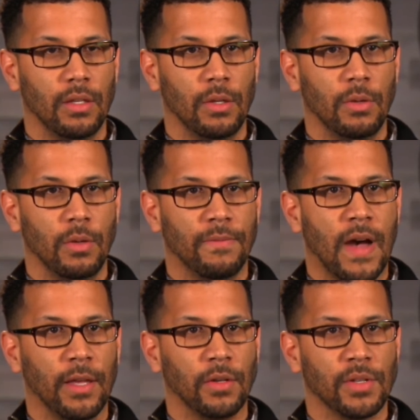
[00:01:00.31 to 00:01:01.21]
you
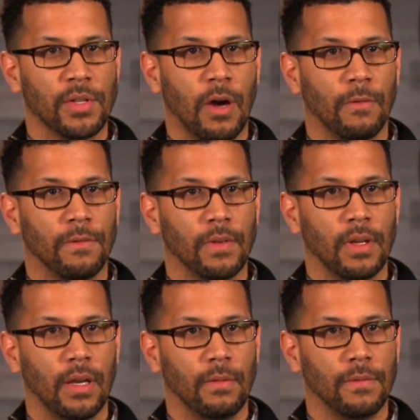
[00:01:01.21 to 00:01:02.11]
find yourself
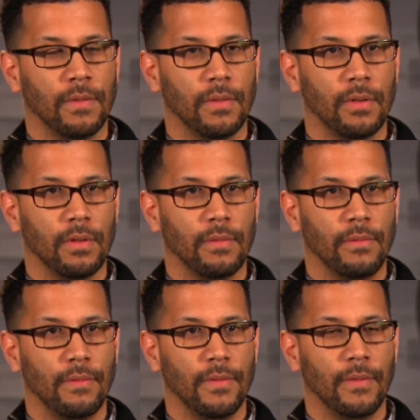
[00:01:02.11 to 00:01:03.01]
kind of
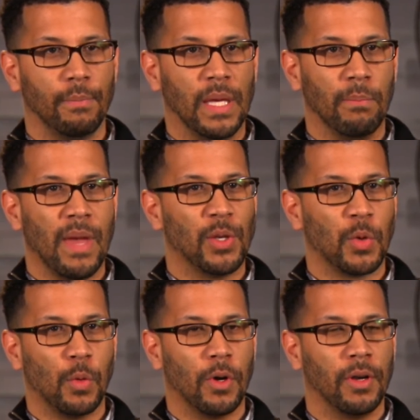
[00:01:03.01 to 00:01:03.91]
being
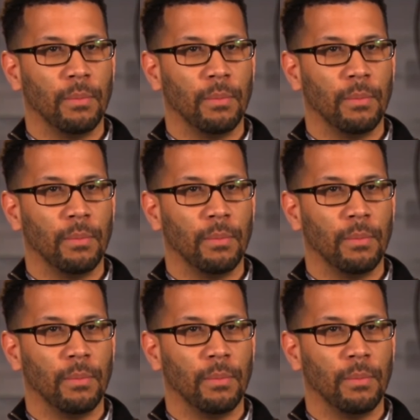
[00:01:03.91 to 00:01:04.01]
mentored